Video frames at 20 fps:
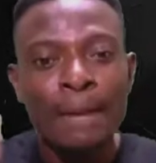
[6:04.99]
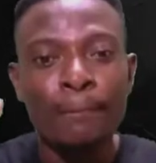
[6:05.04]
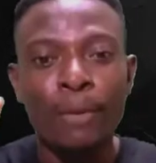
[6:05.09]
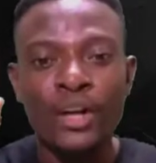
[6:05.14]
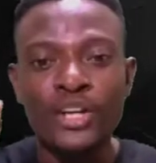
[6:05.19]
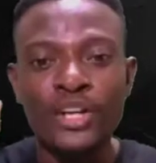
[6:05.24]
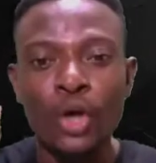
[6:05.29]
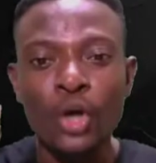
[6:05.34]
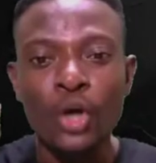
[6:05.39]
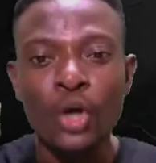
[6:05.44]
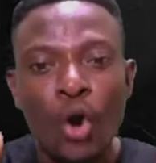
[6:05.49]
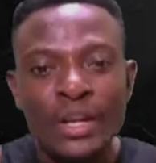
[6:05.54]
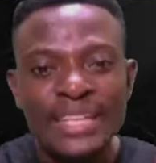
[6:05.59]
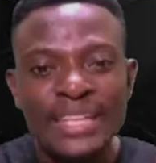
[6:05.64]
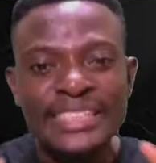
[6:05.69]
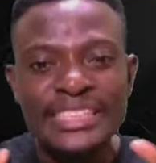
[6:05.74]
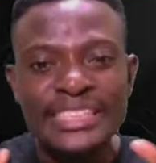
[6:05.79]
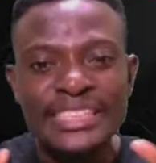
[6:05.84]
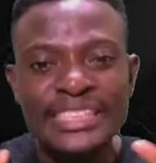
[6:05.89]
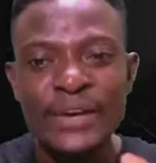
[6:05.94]
But the
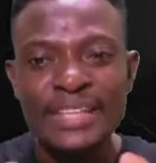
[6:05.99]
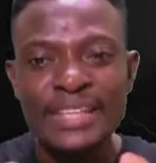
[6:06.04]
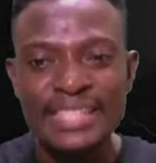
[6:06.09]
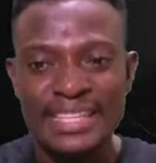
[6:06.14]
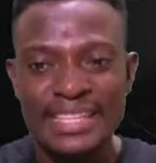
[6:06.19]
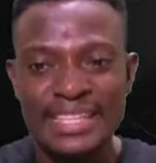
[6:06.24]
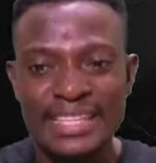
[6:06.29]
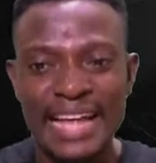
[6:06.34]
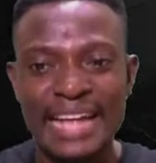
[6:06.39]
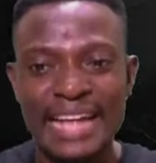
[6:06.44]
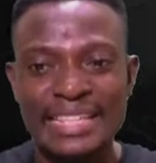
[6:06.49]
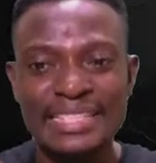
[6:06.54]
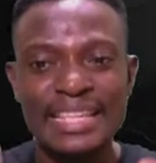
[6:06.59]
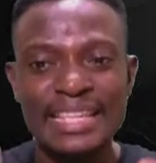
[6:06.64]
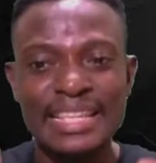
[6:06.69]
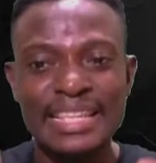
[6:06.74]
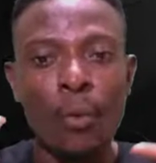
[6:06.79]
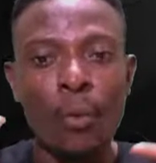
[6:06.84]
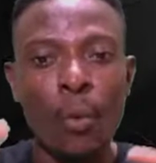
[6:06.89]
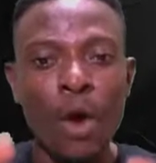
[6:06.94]
only difference is that
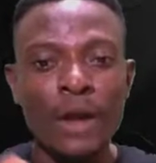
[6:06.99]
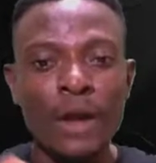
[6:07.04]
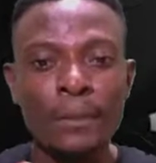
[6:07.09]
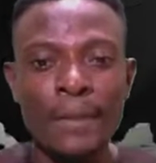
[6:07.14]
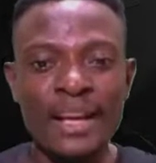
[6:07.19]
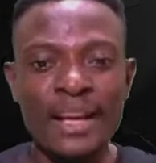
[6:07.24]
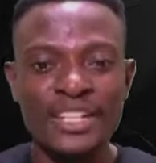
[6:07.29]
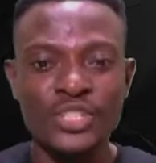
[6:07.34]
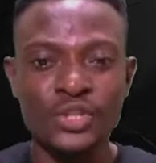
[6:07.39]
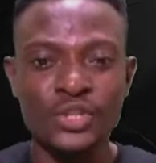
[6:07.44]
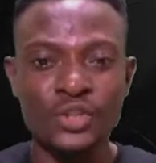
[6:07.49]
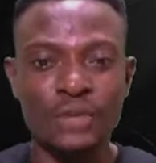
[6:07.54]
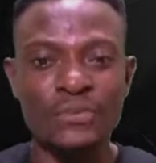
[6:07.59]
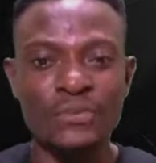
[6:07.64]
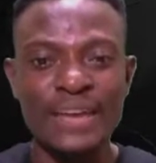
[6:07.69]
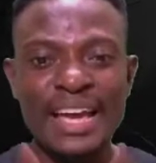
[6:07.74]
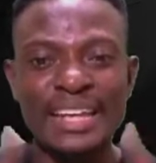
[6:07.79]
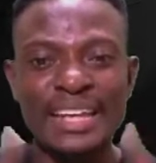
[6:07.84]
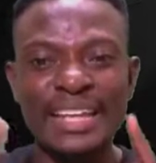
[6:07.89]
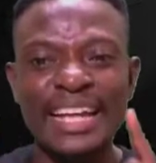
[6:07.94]
one makes use of
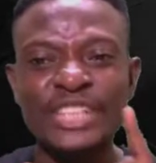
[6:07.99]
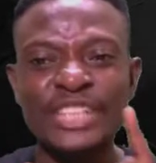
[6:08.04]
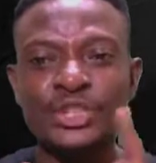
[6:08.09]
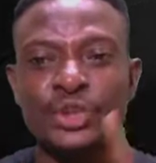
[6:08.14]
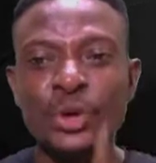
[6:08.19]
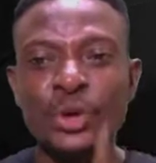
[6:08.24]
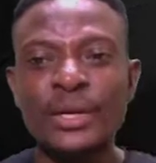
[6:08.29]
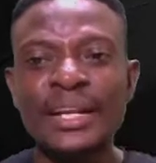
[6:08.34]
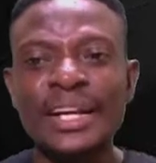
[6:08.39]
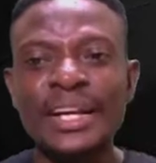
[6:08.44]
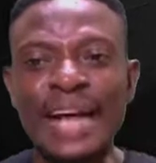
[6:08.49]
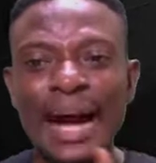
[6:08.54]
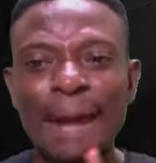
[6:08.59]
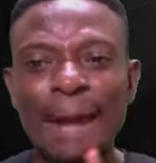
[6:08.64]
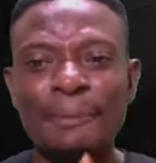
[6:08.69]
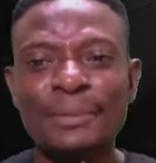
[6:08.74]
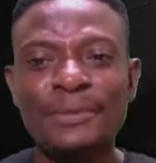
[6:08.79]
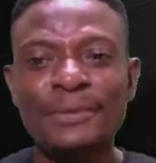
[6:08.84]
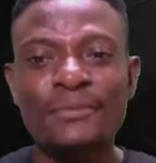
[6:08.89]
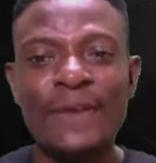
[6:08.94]
electronic
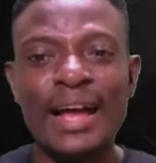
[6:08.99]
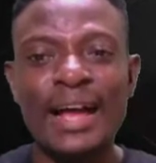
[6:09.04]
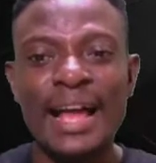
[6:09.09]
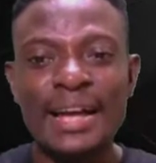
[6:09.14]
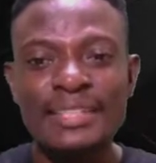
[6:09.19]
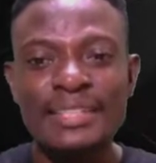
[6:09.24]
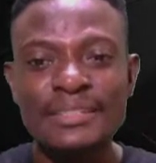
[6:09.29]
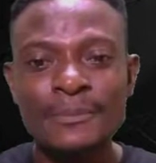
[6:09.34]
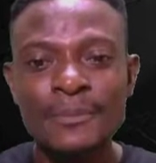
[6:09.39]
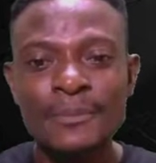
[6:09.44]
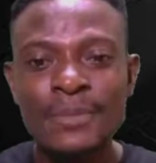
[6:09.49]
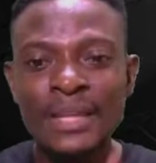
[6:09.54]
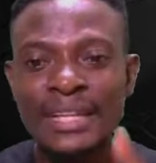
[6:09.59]
amplifiers.